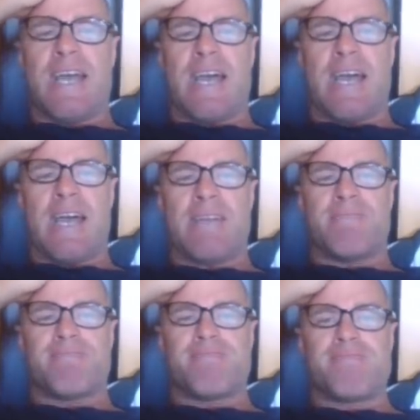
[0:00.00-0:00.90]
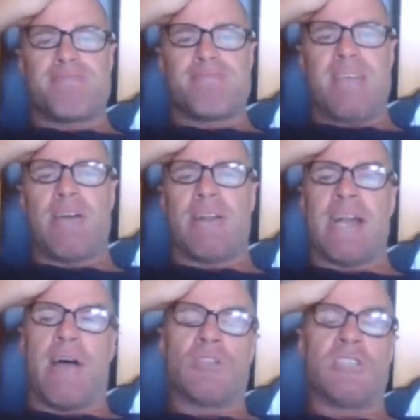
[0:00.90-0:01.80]
Um, yeah, I don't
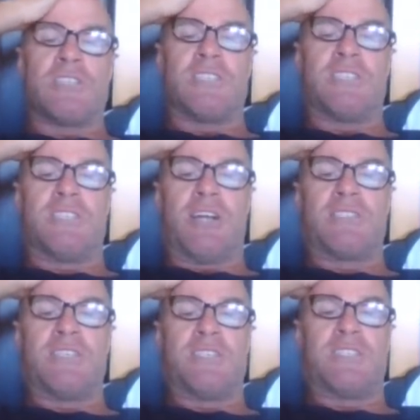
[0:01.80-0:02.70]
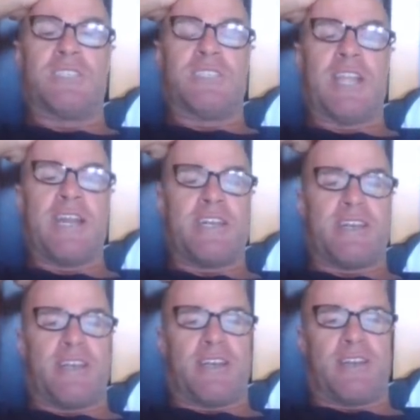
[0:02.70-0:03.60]
know. I just
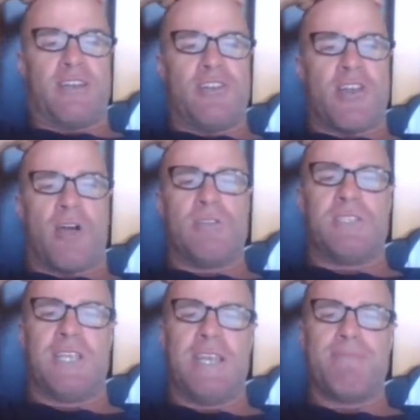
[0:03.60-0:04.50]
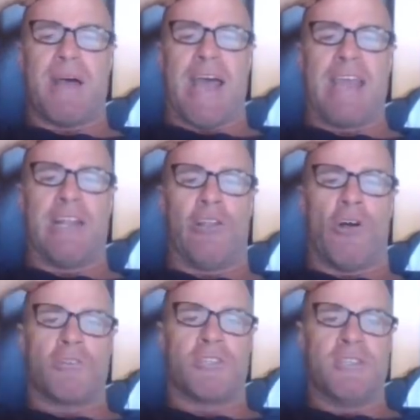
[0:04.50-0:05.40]
didn't notice him a
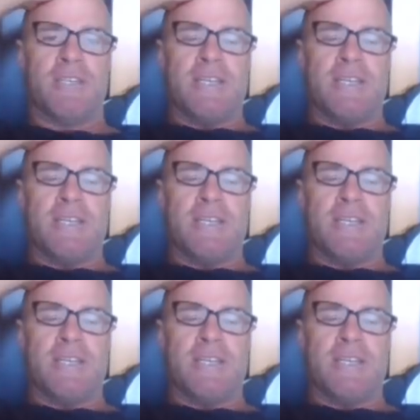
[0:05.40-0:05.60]
lot,